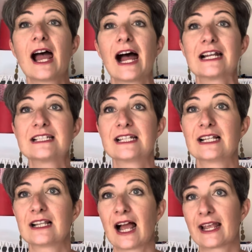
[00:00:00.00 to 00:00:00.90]

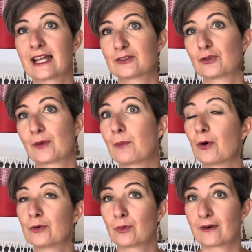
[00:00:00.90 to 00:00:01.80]
until I get to the
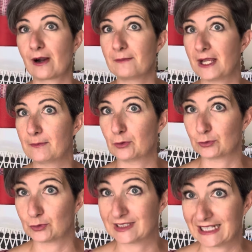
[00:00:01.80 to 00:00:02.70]
point where I'm able
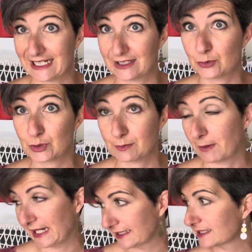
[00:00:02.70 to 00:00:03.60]
to, to
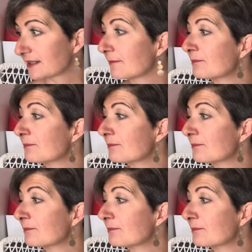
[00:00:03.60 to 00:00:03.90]
split.